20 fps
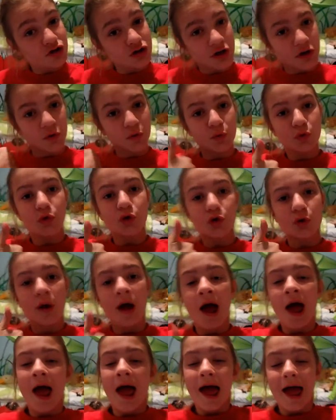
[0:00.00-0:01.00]

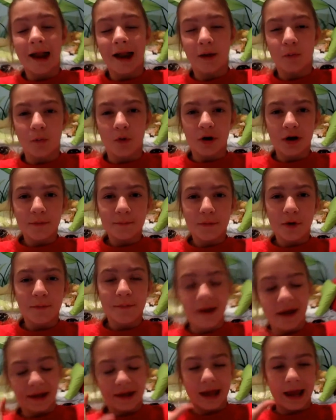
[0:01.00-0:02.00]
So, and I want to
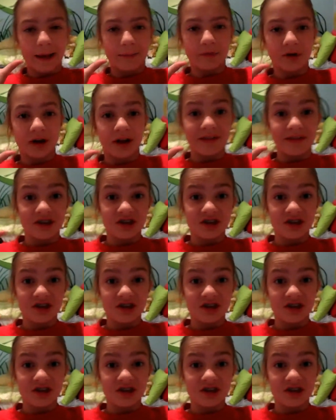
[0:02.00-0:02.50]
put my camera